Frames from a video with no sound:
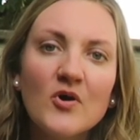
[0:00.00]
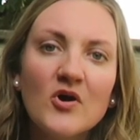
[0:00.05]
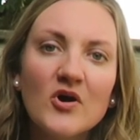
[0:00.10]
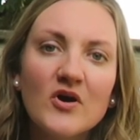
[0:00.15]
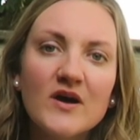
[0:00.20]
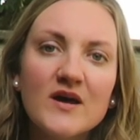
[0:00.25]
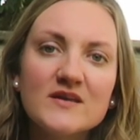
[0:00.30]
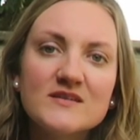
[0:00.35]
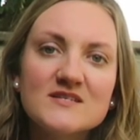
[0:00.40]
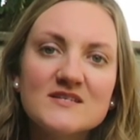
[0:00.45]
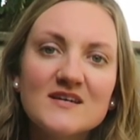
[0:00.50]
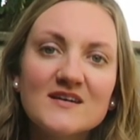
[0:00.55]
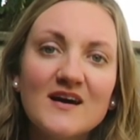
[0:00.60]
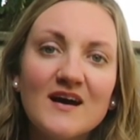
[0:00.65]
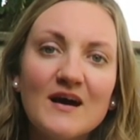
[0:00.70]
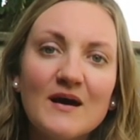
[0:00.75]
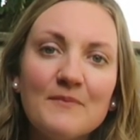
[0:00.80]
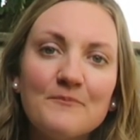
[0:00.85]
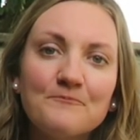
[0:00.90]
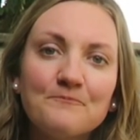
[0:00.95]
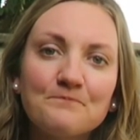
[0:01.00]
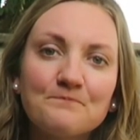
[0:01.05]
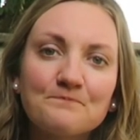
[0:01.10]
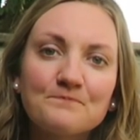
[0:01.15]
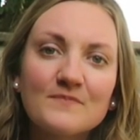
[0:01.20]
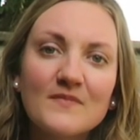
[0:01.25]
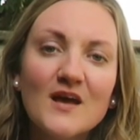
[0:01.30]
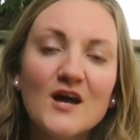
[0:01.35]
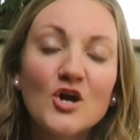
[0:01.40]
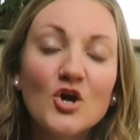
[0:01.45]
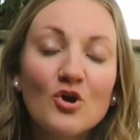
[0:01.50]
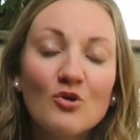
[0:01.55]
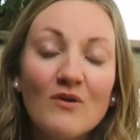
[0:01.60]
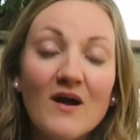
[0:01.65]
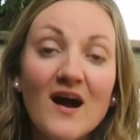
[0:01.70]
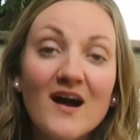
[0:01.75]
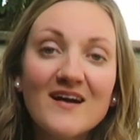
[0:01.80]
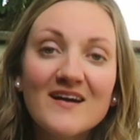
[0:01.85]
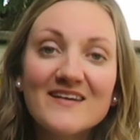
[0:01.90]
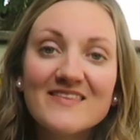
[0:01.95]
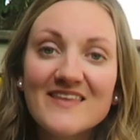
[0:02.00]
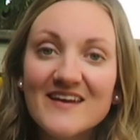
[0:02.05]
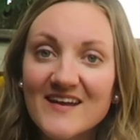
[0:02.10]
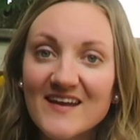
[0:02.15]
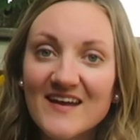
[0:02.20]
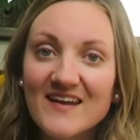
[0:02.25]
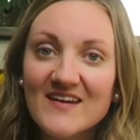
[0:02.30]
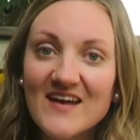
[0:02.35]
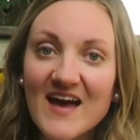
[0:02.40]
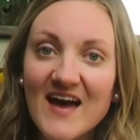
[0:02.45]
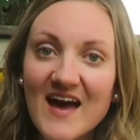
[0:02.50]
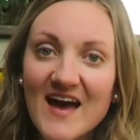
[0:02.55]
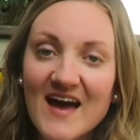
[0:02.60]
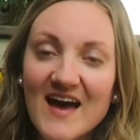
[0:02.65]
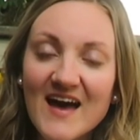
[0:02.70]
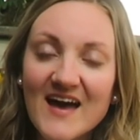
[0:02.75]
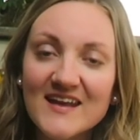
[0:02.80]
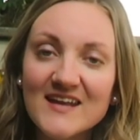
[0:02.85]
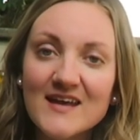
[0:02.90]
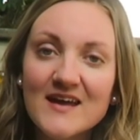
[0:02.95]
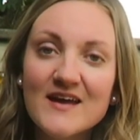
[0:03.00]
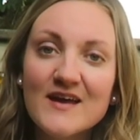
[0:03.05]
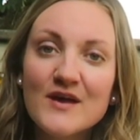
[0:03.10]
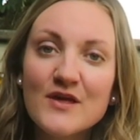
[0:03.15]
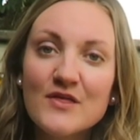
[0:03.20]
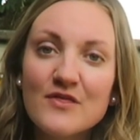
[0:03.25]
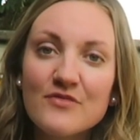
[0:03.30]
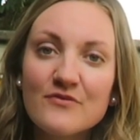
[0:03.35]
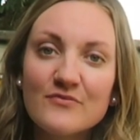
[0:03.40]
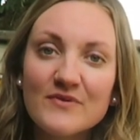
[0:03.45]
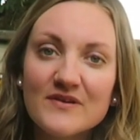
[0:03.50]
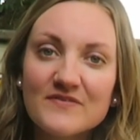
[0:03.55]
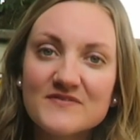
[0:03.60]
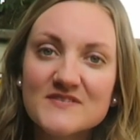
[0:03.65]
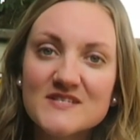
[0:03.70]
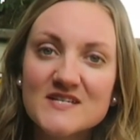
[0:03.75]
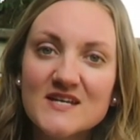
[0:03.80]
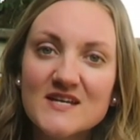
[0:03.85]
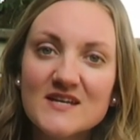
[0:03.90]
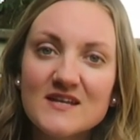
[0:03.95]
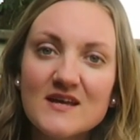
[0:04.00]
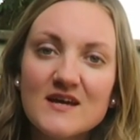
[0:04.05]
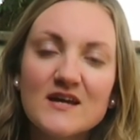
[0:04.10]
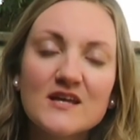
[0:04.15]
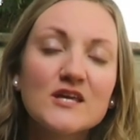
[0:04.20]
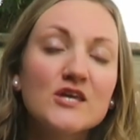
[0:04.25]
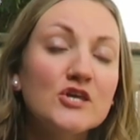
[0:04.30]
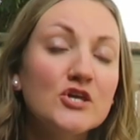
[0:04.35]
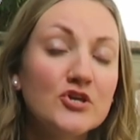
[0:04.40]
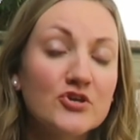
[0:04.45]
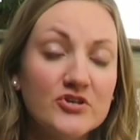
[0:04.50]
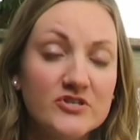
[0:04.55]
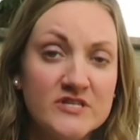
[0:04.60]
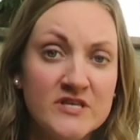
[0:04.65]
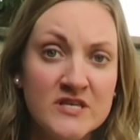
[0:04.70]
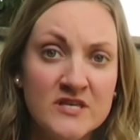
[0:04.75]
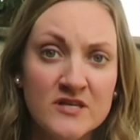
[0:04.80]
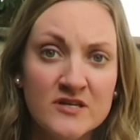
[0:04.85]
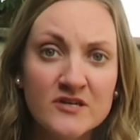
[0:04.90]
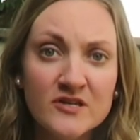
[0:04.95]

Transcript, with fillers: put a crock that I had thrifted years and